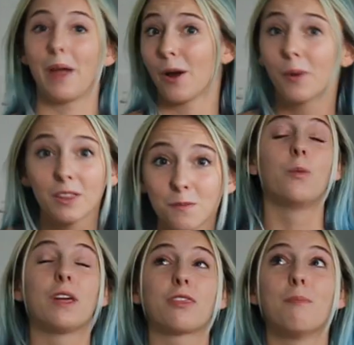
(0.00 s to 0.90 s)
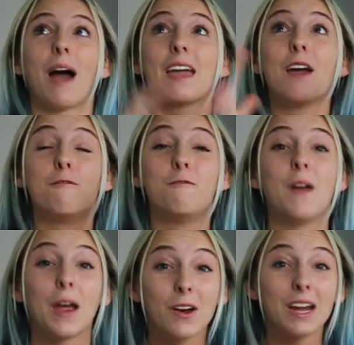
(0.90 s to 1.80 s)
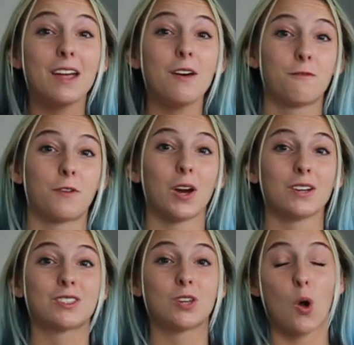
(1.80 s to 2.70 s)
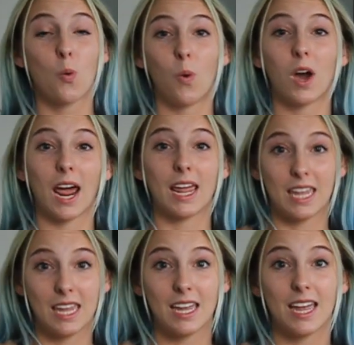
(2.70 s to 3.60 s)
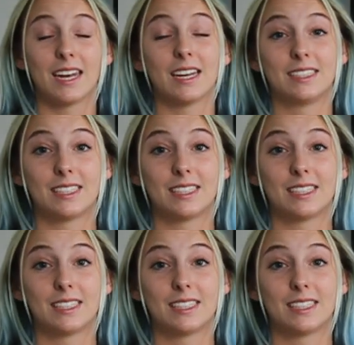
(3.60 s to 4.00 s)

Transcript: bear with me with my very first what I eat in a